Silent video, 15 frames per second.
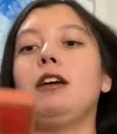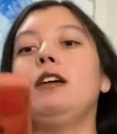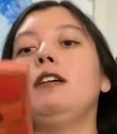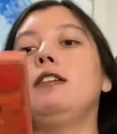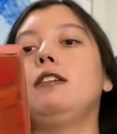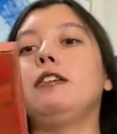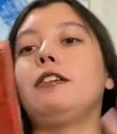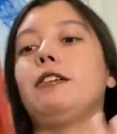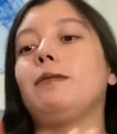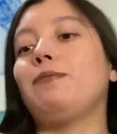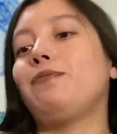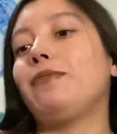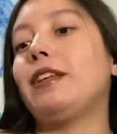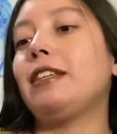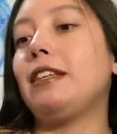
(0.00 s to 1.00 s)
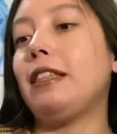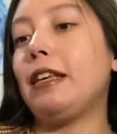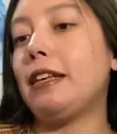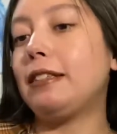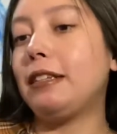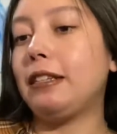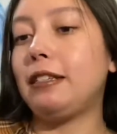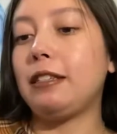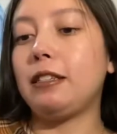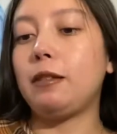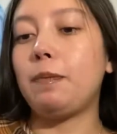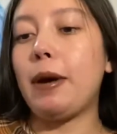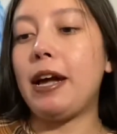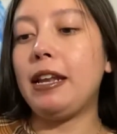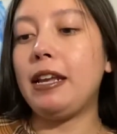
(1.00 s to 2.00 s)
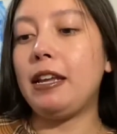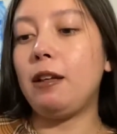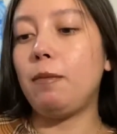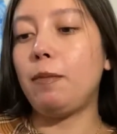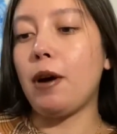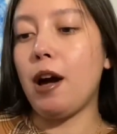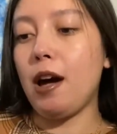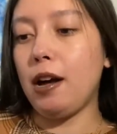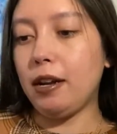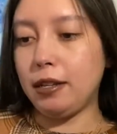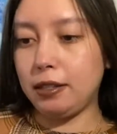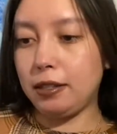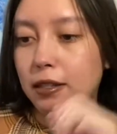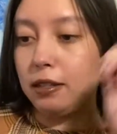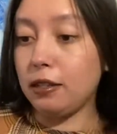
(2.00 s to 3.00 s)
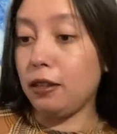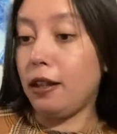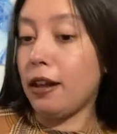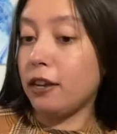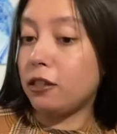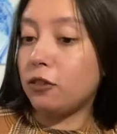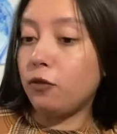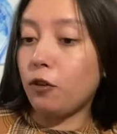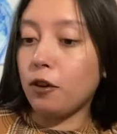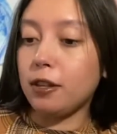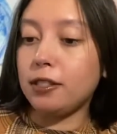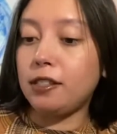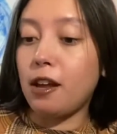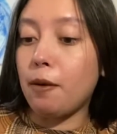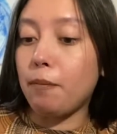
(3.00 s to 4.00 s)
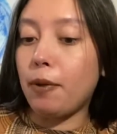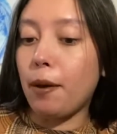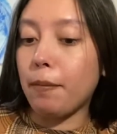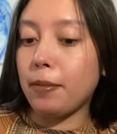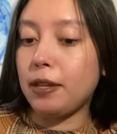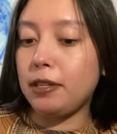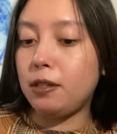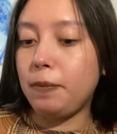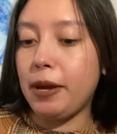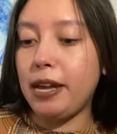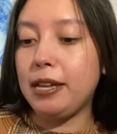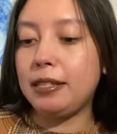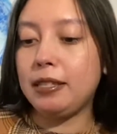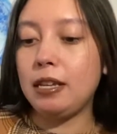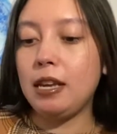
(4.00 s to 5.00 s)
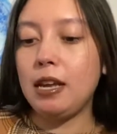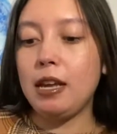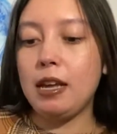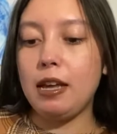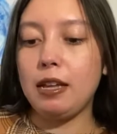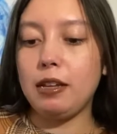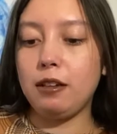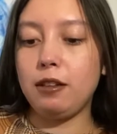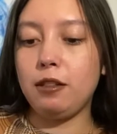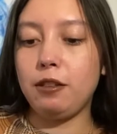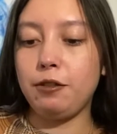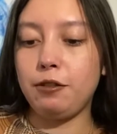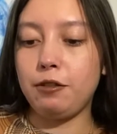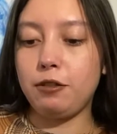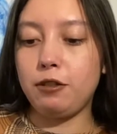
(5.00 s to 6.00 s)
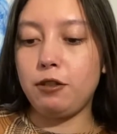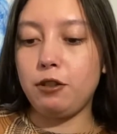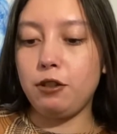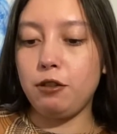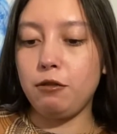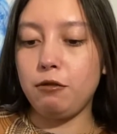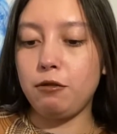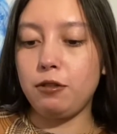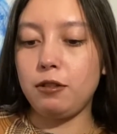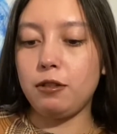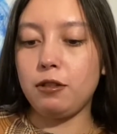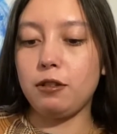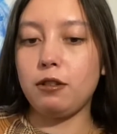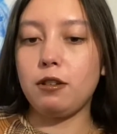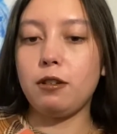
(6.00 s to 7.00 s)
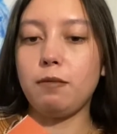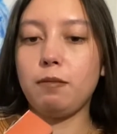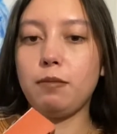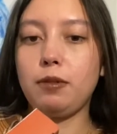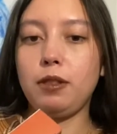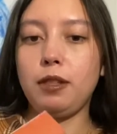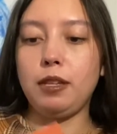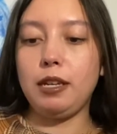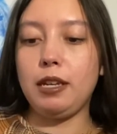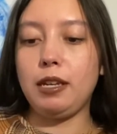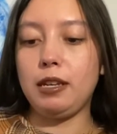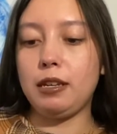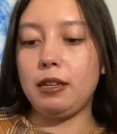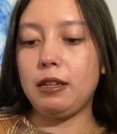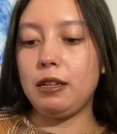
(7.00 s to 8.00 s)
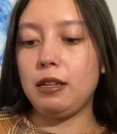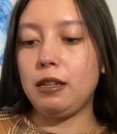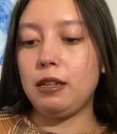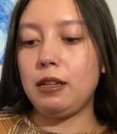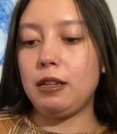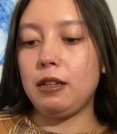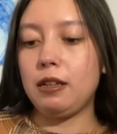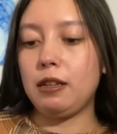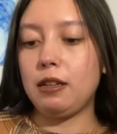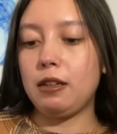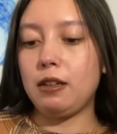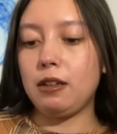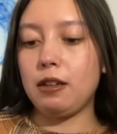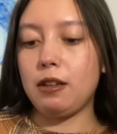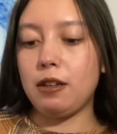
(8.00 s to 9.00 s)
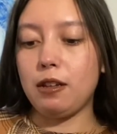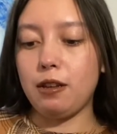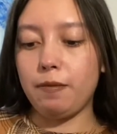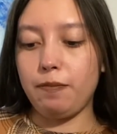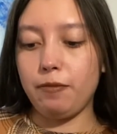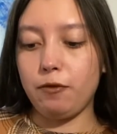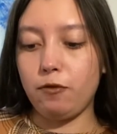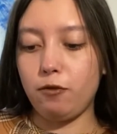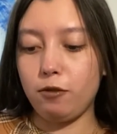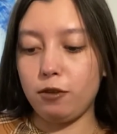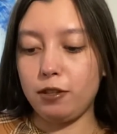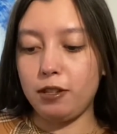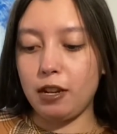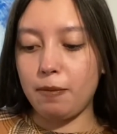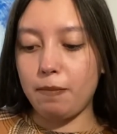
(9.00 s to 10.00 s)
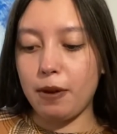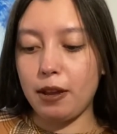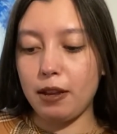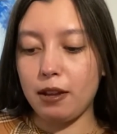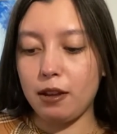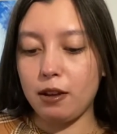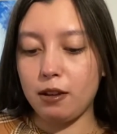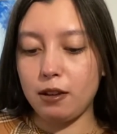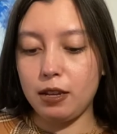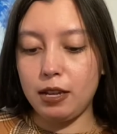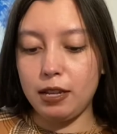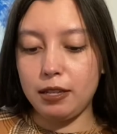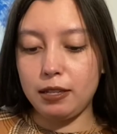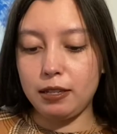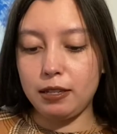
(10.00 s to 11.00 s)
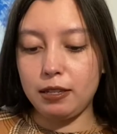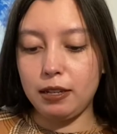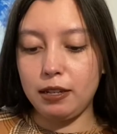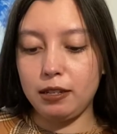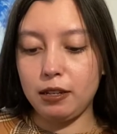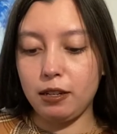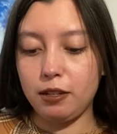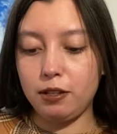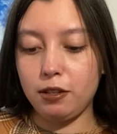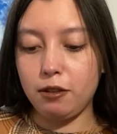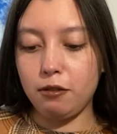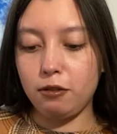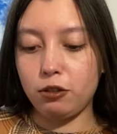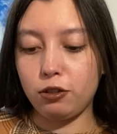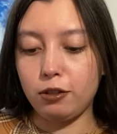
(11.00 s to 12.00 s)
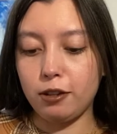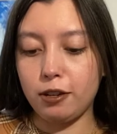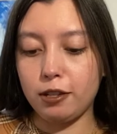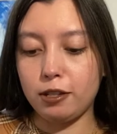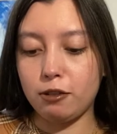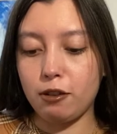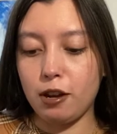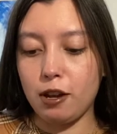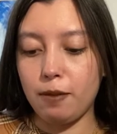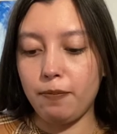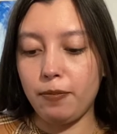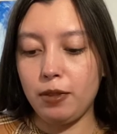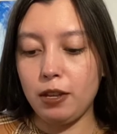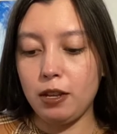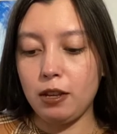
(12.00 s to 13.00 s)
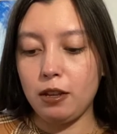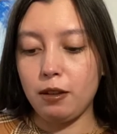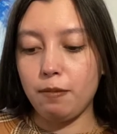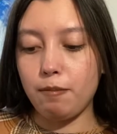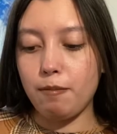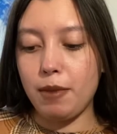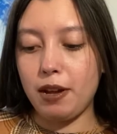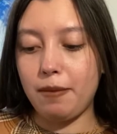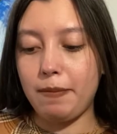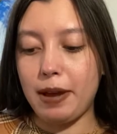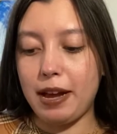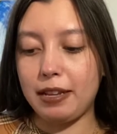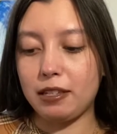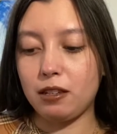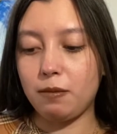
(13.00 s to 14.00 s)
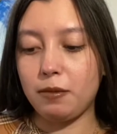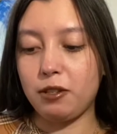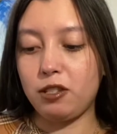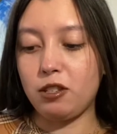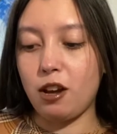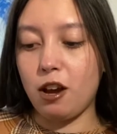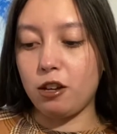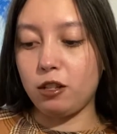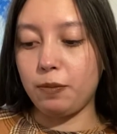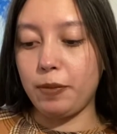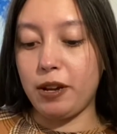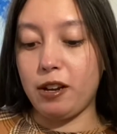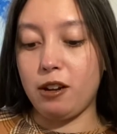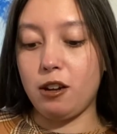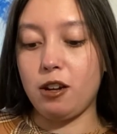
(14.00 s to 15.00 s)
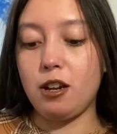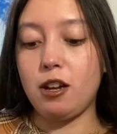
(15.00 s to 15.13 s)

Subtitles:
I see this. It's this Petty in a Box Deluxe 4-Step Pumpkin Spice. Includes 2 complete 4-step pedicure kits, sea salt soak, sugar scrub, mud mask, massage butter.